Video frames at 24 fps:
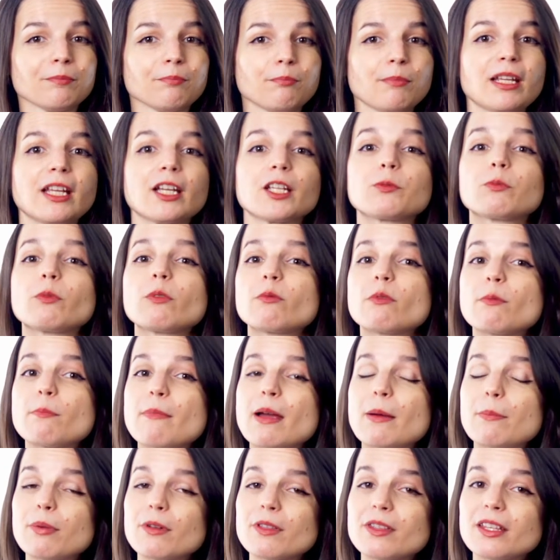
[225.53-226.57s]
because we
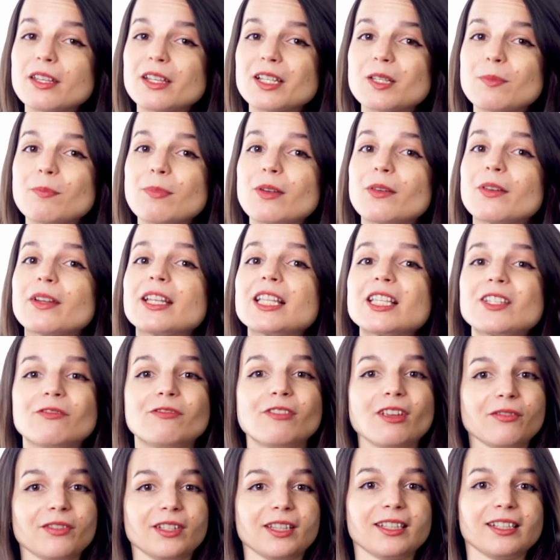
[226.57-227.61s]
remember the experience
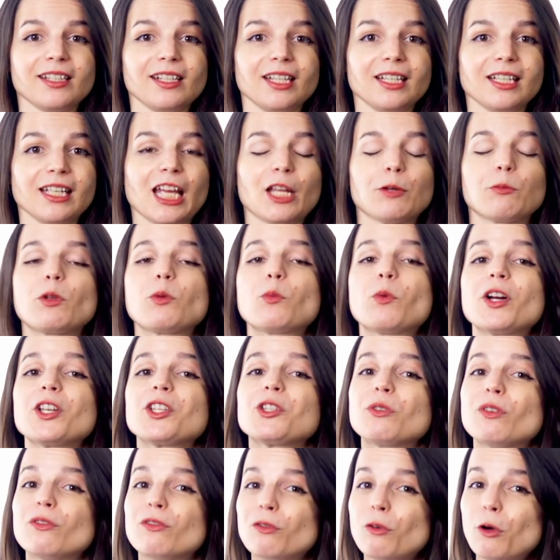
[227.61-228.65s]
vividly and we want
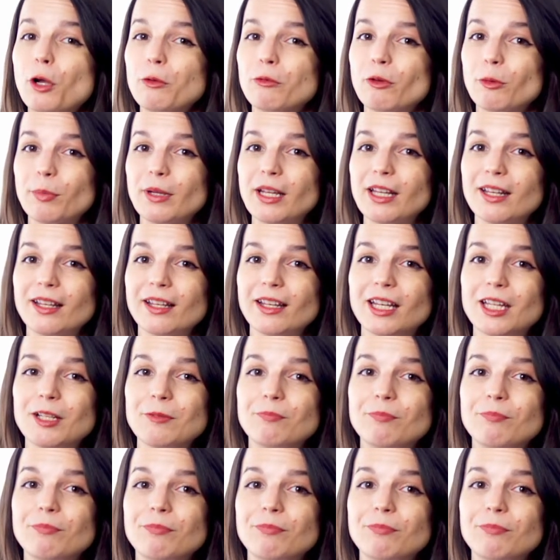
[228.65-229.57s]
to avoid repeating it.